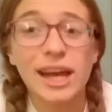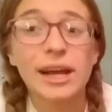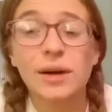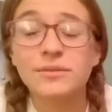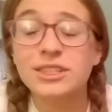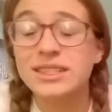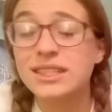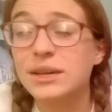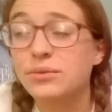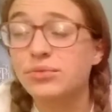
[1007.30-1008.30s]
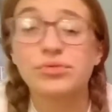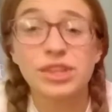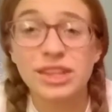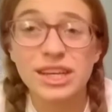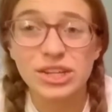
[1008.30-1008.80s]
I obviously
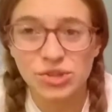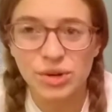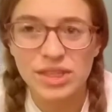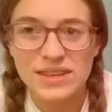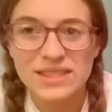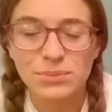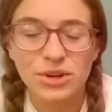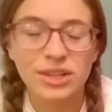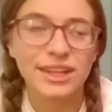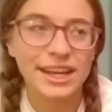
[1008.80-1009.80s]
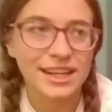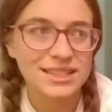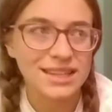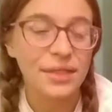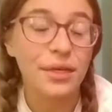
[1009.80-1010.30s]
really enjoyed this book. Like I
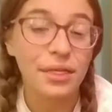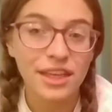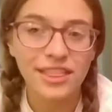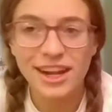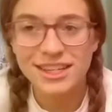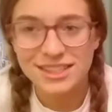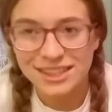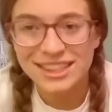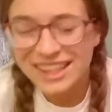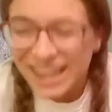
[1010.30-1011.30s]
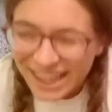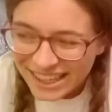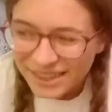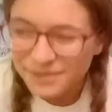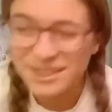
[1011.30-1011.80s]
said, the thing that I didn't
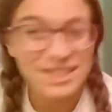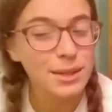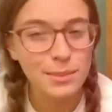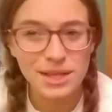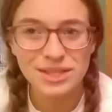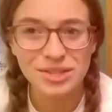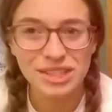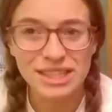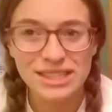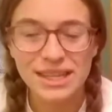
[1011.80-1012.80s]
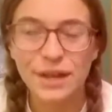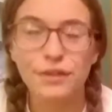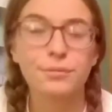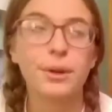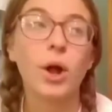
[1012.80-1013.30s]
like was the mystery
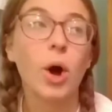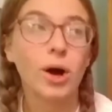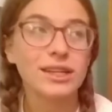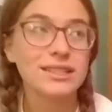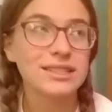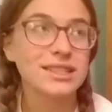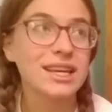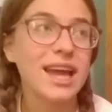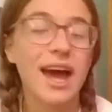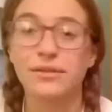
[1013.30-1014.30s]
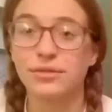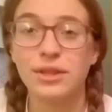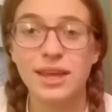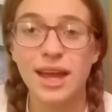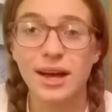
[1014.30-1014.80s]
itself, but honestly,
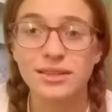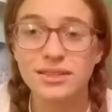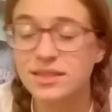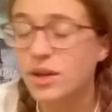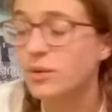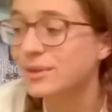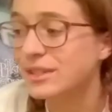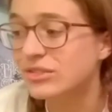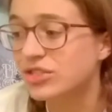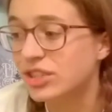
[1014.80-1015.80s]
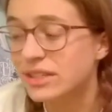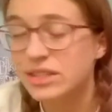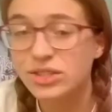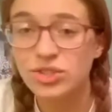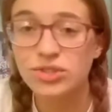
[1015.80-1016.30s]
everything else was
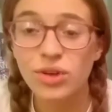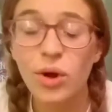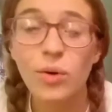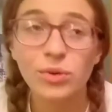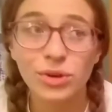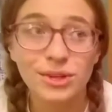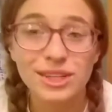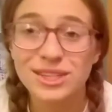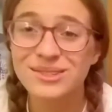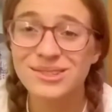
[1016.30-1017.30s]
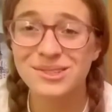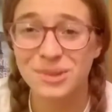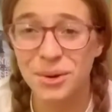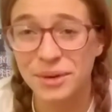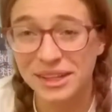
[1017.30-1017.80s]
just so good,
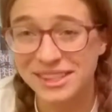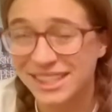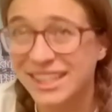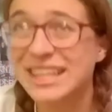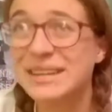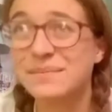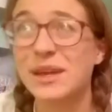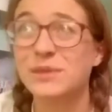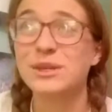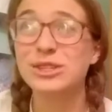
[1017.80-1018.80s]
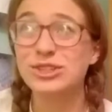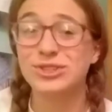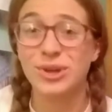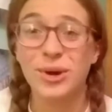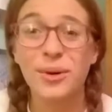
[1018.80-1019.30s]
so well done. It made me
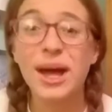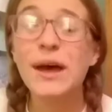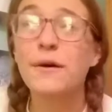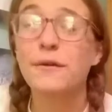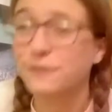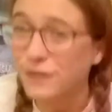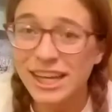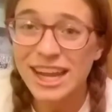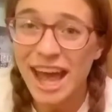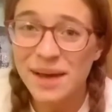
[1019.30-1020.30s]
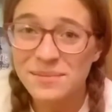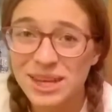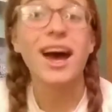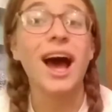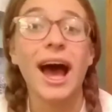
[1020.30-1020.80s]
so freaking
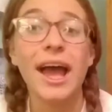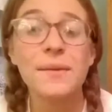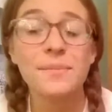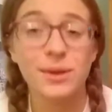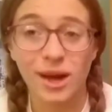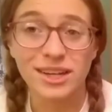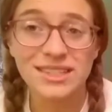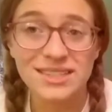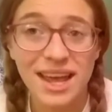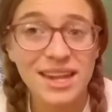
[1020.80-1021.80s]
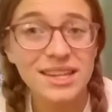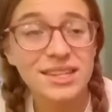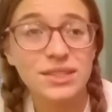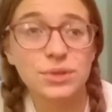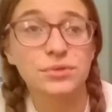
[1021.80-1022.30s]
happy. I am beyond excited
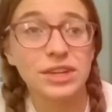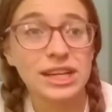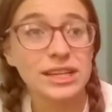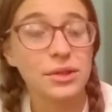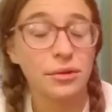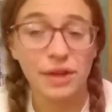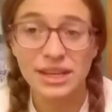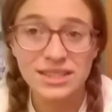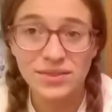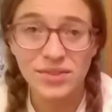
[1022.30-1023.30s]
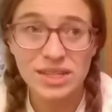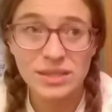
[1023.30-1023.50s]
to read the rest of these